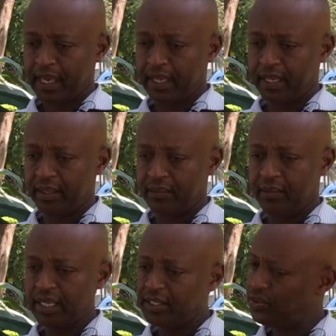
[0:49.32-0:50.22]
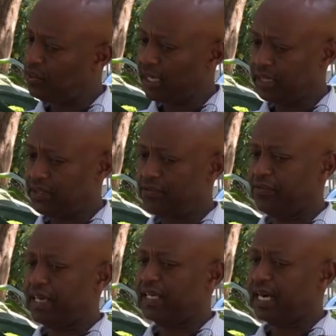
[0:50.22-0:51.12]
And what you wanted to
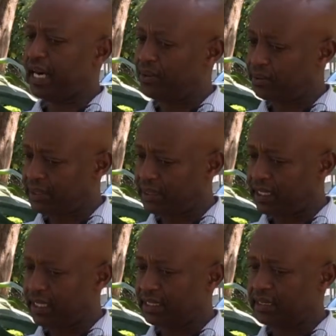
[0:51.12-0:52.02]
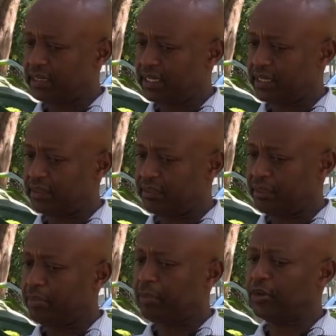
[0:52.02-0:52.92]
find out as
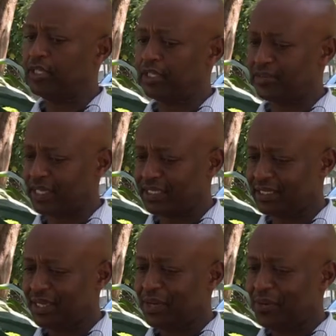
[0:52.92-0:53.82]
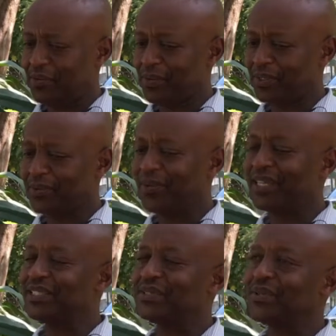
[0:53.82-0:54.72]
Pamoja Trust was
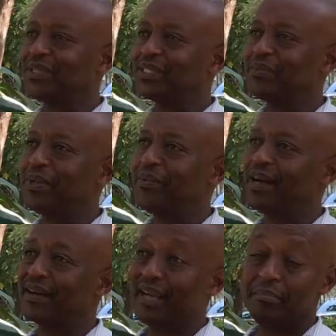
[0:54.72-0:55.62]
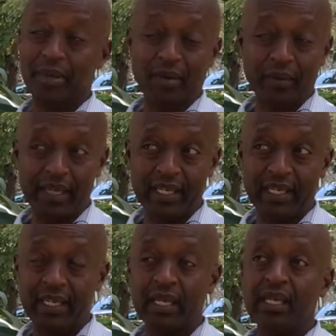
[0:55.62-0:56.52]
what tools we were
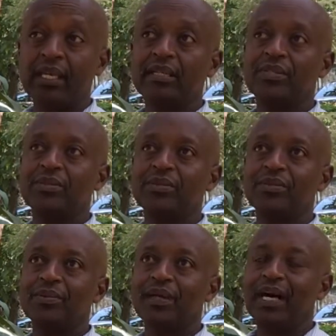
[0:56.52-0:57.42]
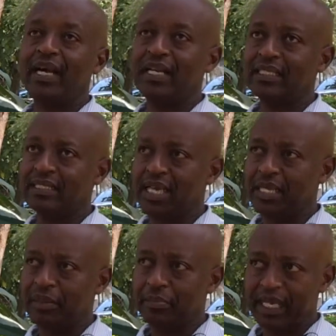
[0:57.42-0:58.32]
employing to
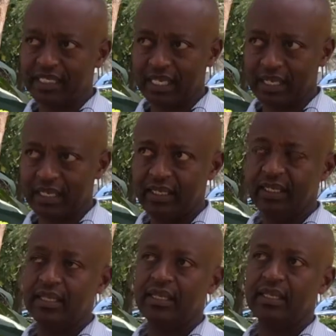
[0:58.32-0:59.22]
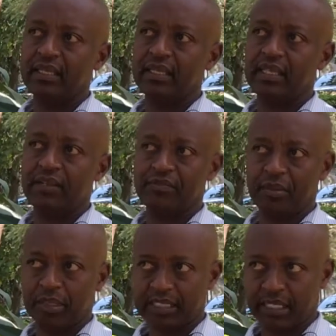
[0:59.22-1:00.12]
understand better the
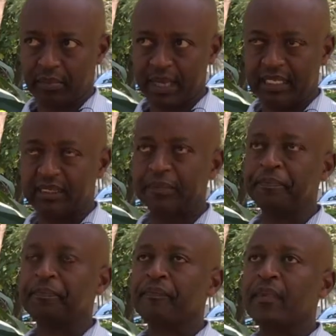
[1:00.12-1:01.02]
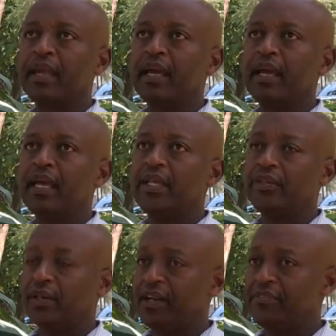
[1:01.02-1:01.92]
informal settlements.
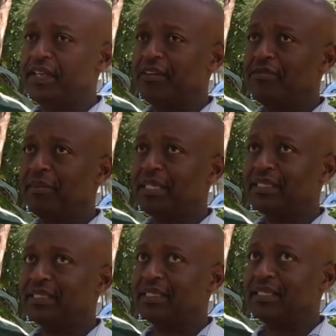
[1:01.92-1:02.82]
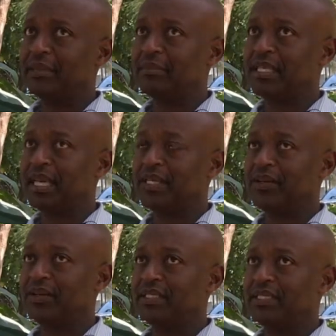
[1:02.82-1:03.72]
Geographic information systems had not